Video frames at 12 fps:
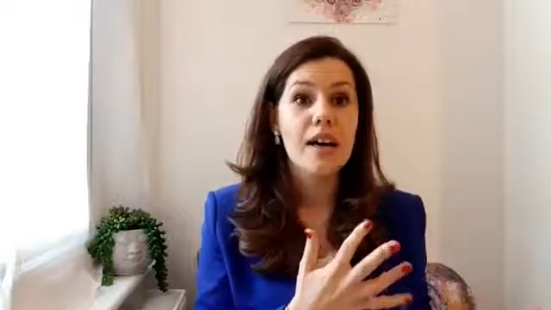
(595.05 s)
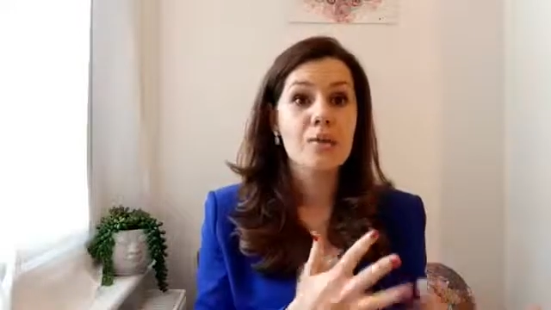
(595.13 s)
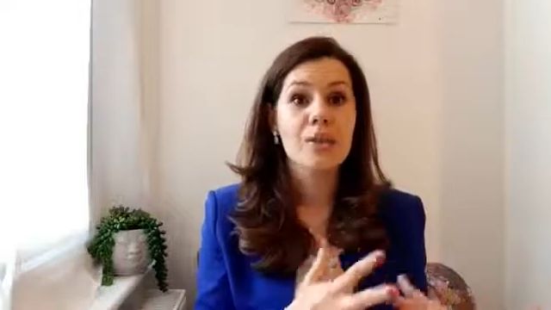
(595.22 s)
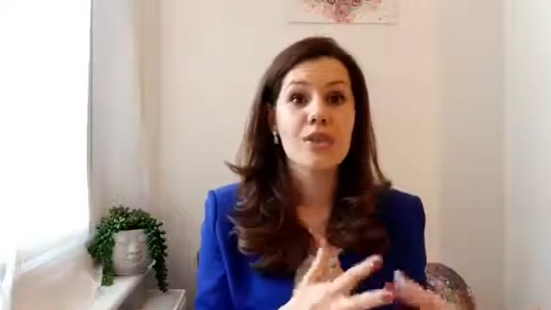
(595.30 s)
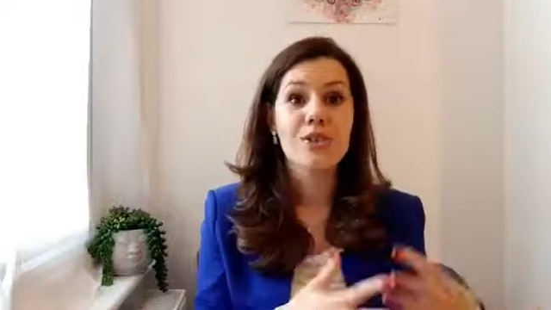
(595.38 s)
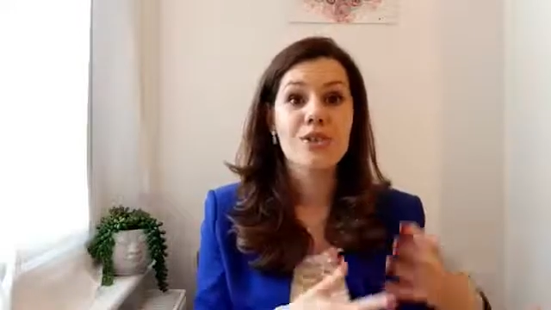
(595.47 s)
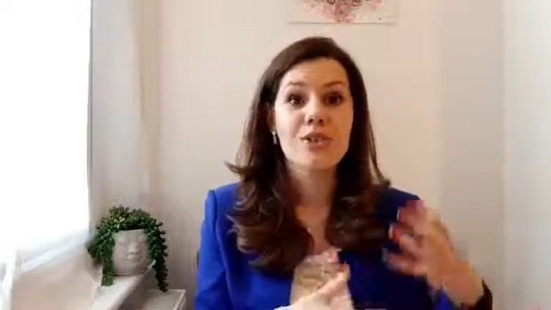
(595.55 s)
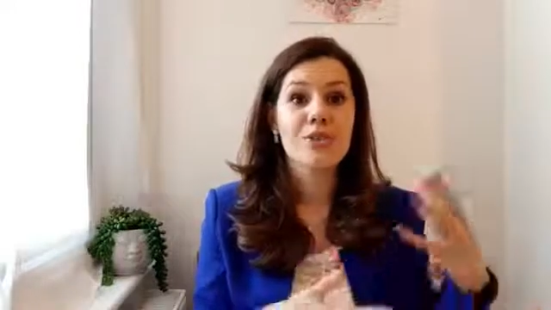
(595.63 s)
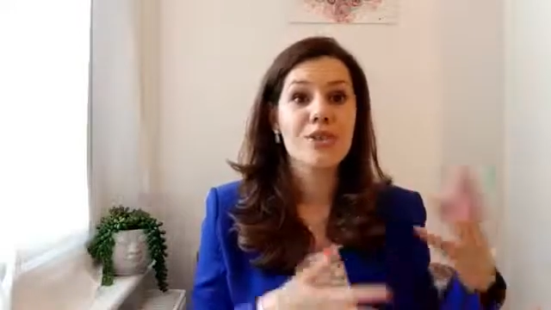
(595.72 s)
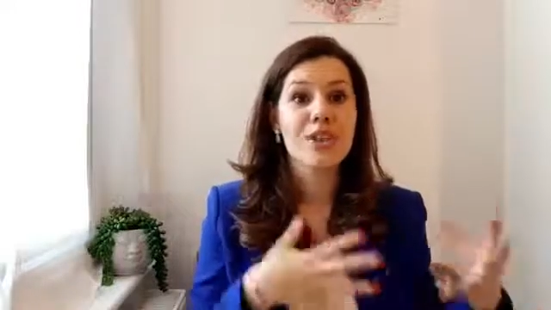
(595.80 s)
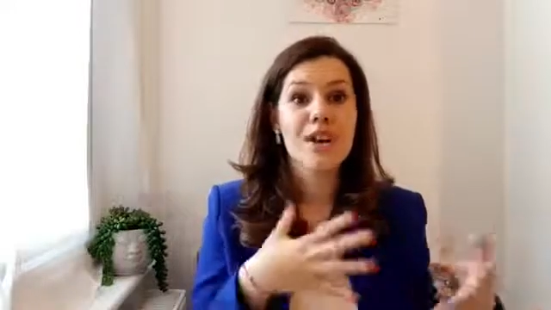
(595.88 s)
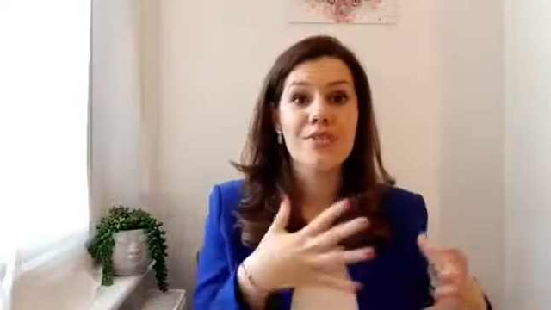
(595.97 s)
because you
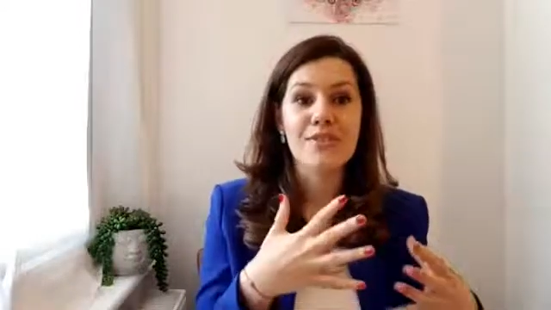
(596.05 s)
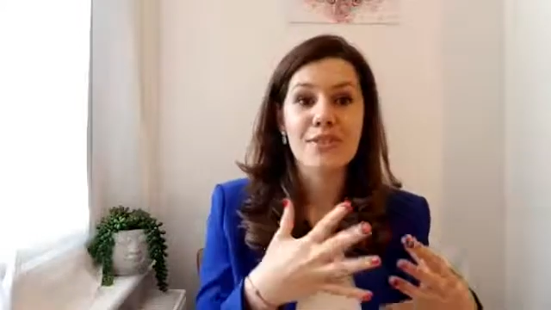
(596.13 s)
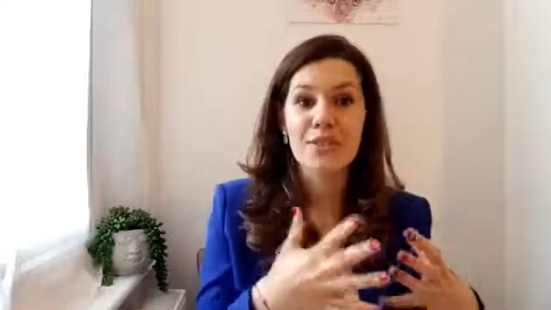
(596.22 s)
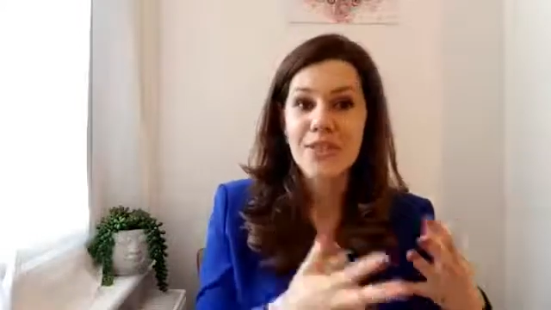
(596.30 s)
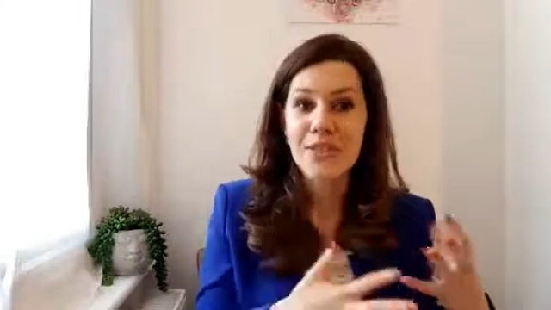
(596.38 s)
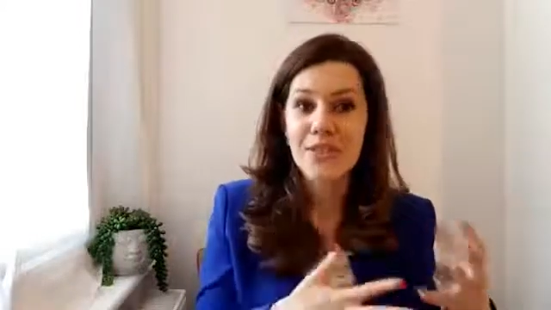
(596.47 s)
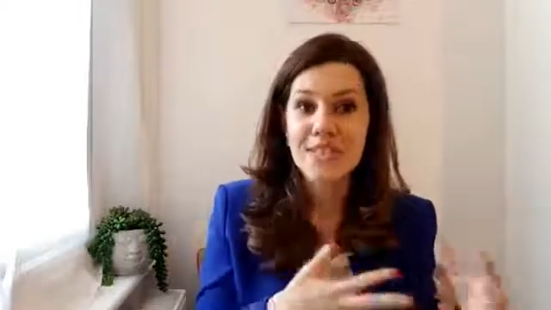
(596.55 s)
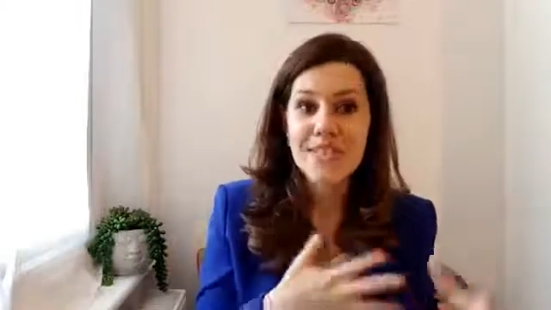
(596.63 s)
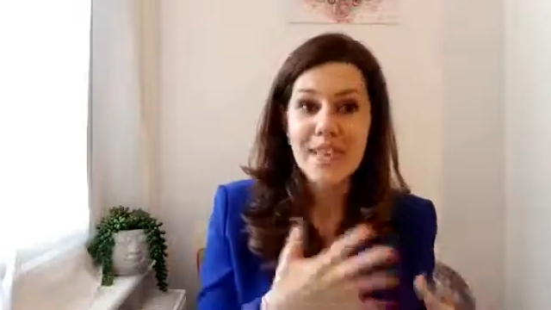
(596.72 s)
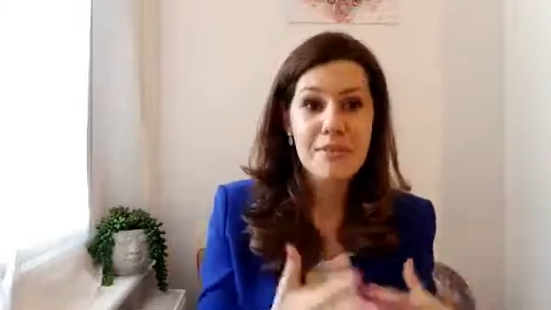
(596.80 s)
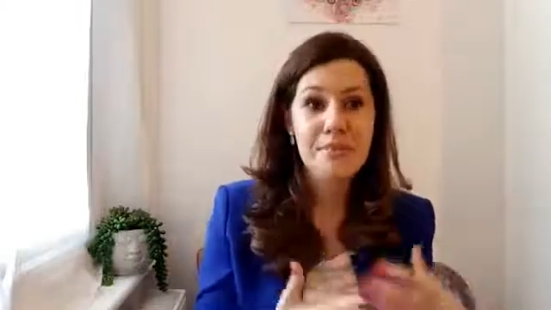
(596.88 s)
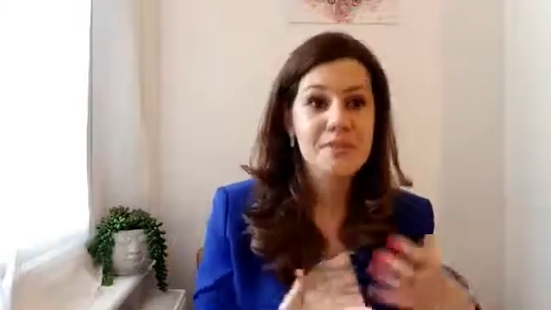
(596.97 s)
have nowhere to
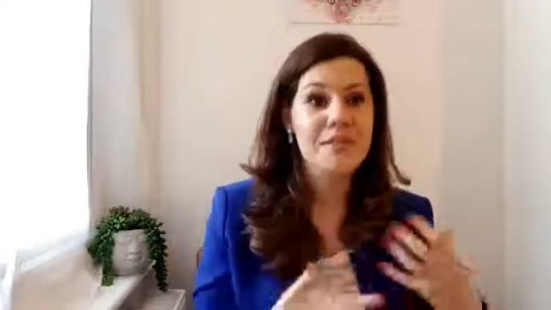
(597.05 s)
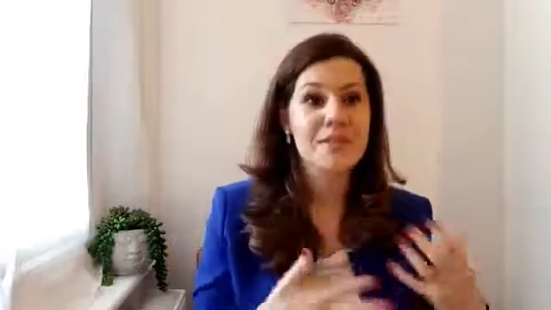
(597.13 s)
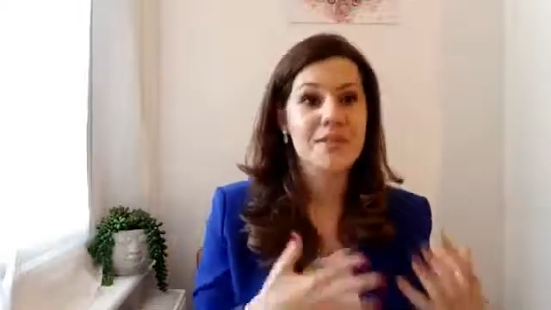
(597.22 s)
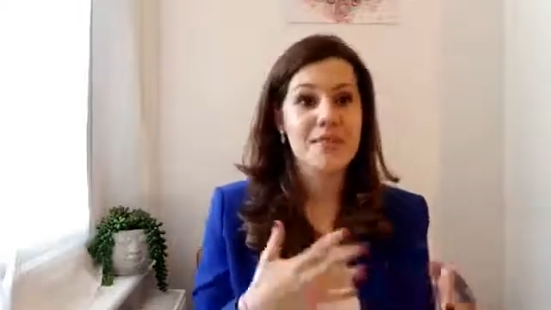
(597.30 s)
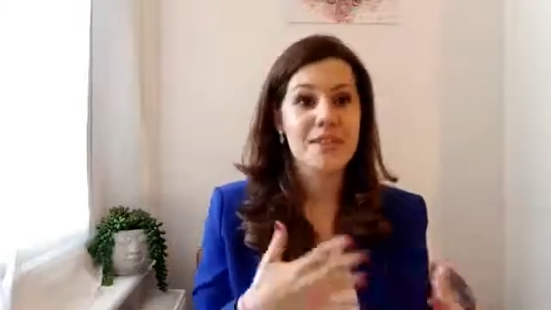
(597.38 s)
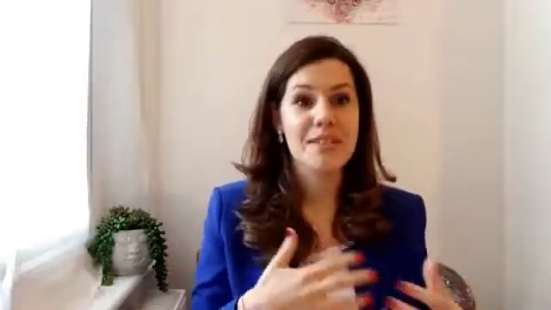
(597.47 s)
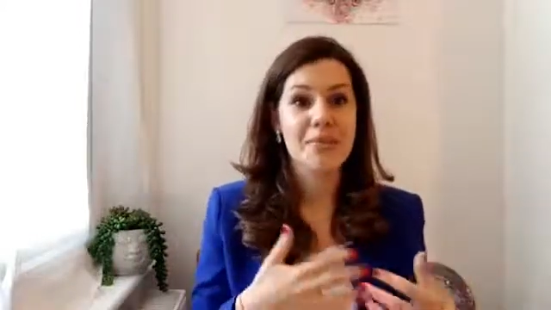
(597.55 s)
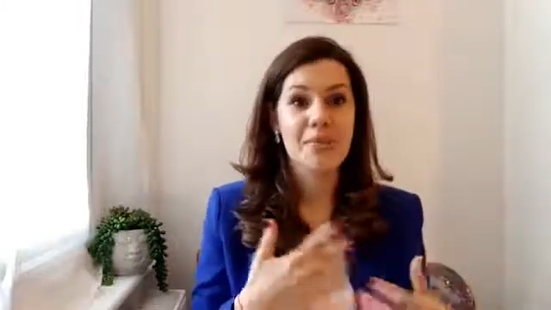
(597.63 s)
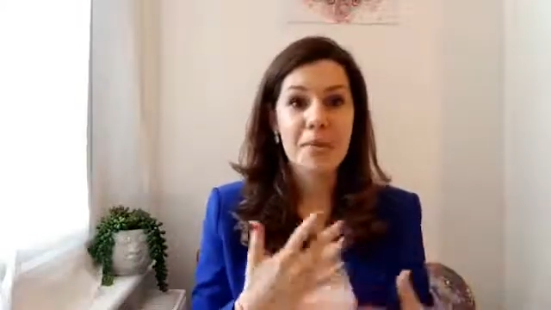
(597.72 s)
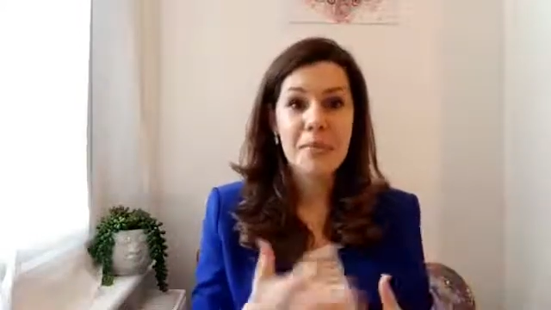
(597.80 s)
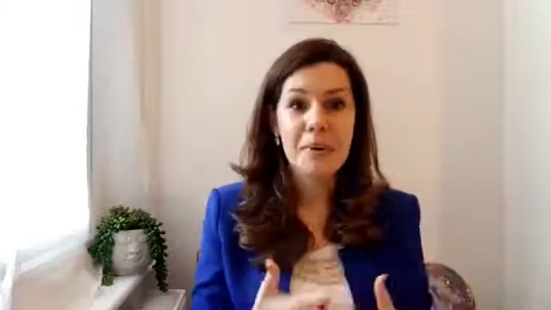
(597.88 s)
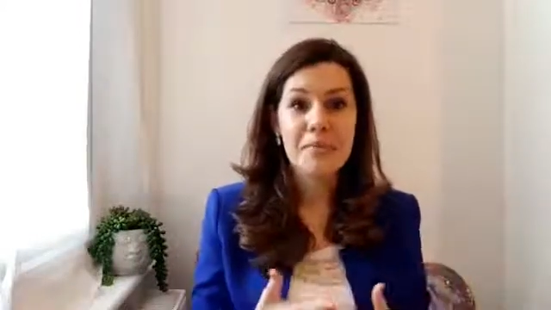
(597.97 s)
escape, you need to face the
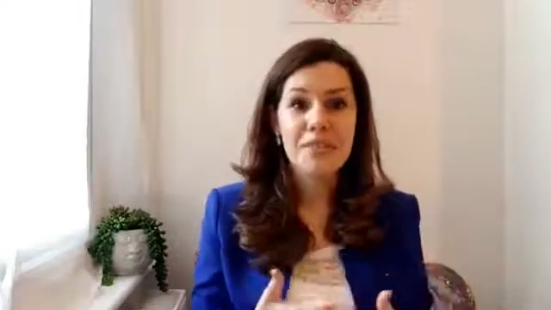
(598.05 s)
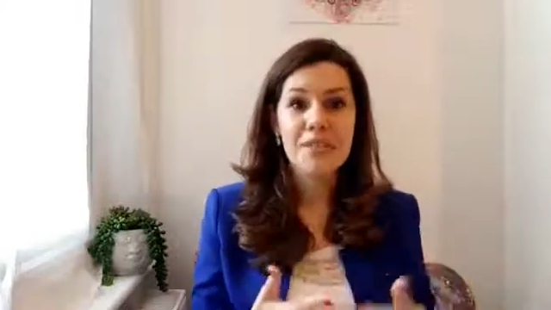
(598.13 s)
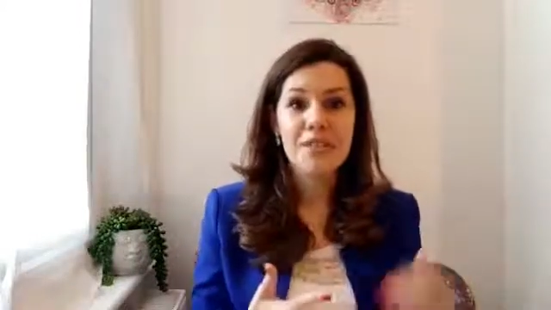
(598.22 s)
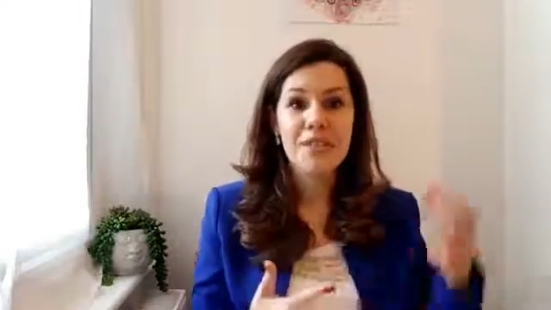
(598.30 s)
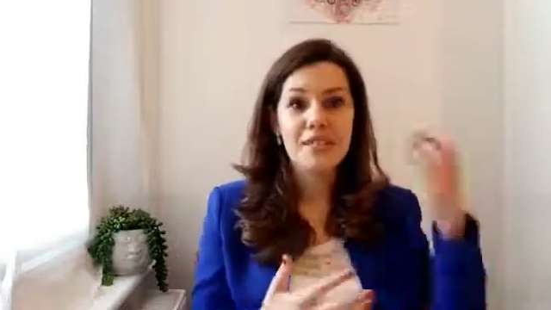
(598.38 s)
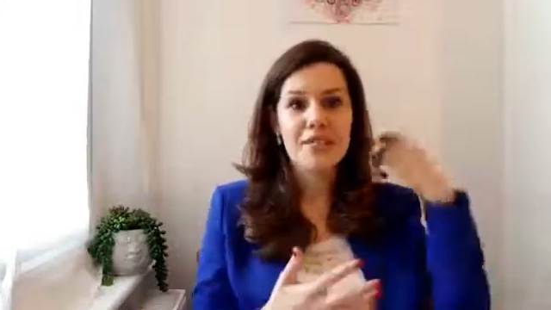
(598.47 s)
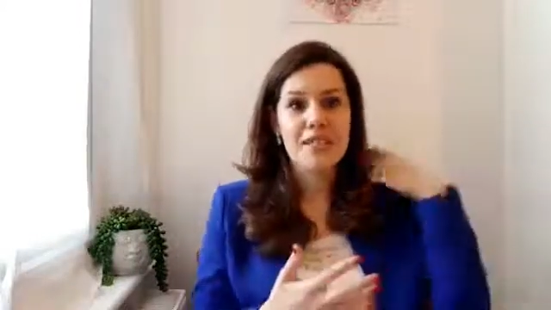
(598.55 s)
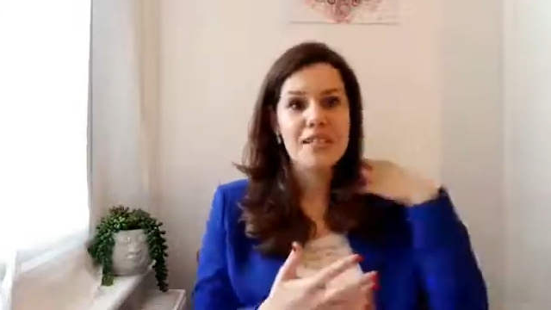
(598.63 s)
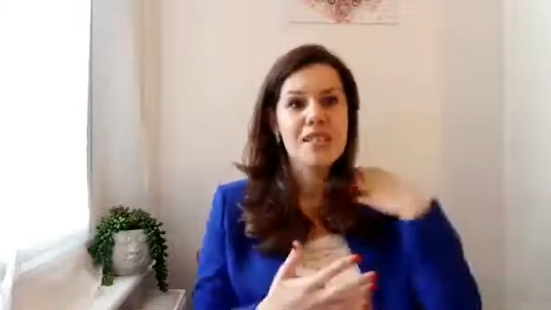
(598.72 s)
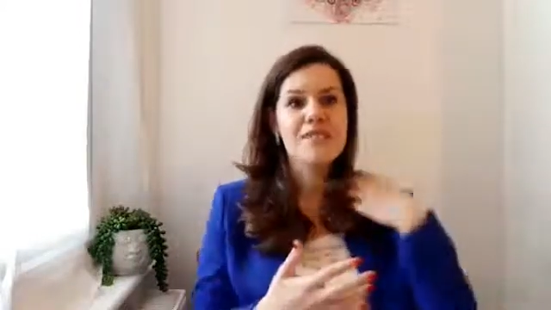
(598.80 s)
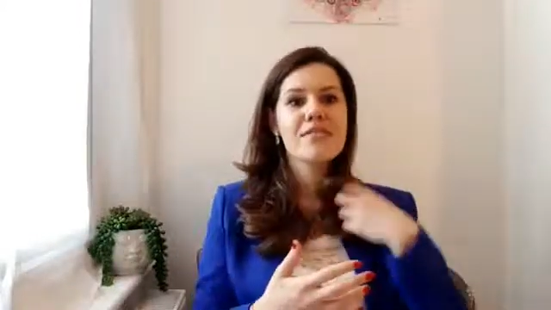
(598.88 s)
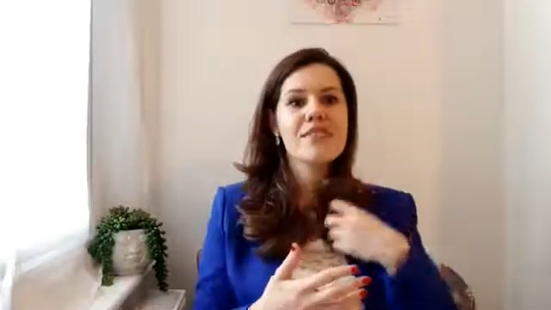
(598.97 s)
problems, you need to
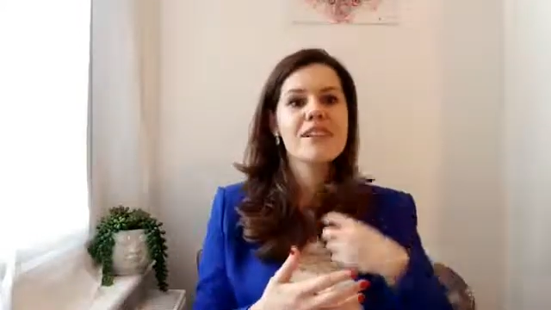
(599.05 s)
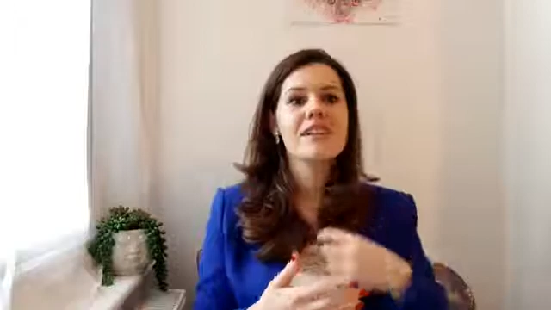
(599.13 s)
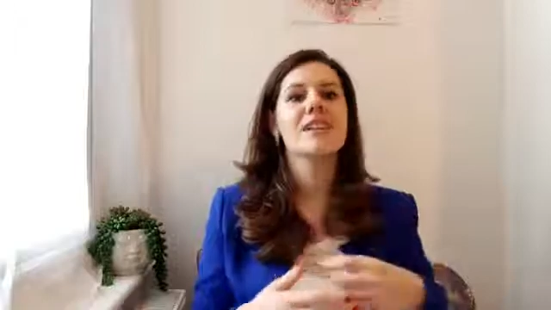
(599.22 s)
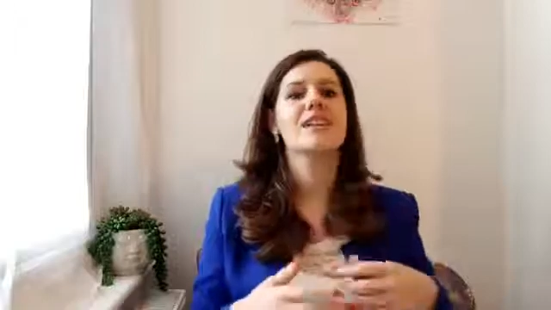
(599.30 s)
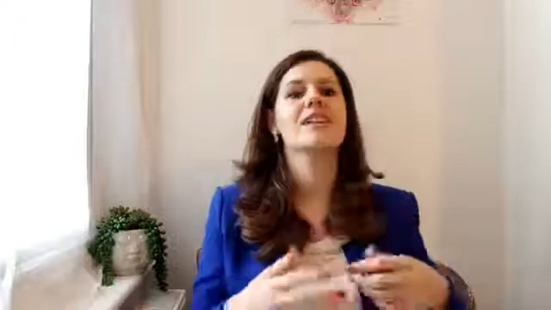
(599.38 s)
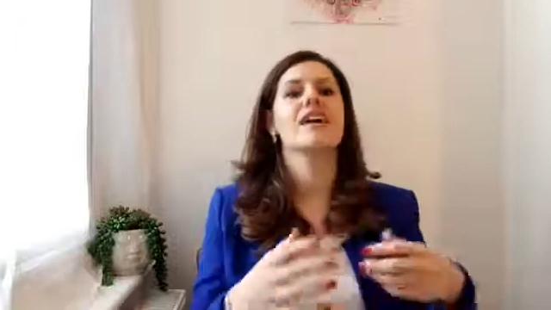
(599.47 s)
face everything,